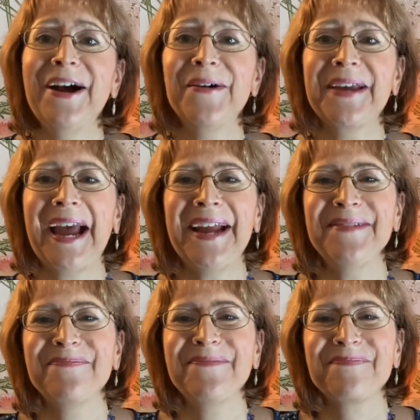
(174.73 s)

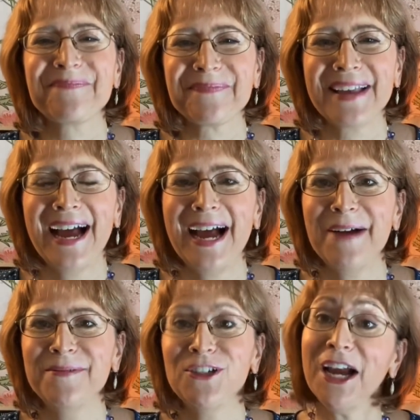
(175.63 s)
Okay.
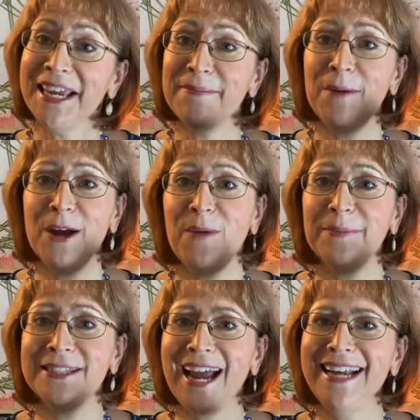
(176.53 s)
Talking about my
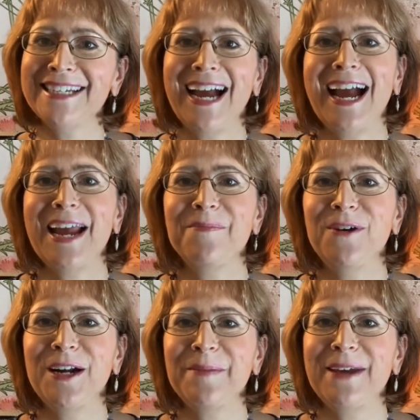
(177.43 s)
website, I
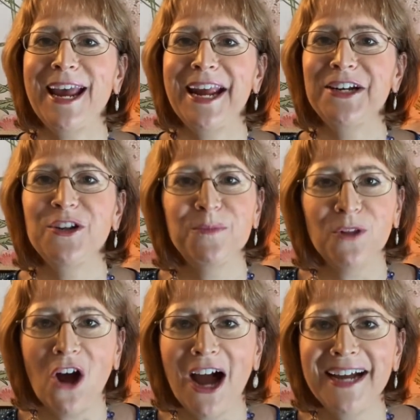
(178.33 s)
put up a new
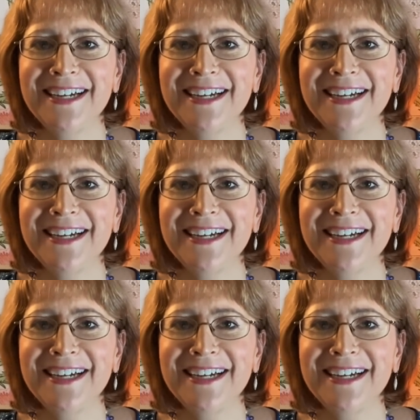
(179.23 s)
blog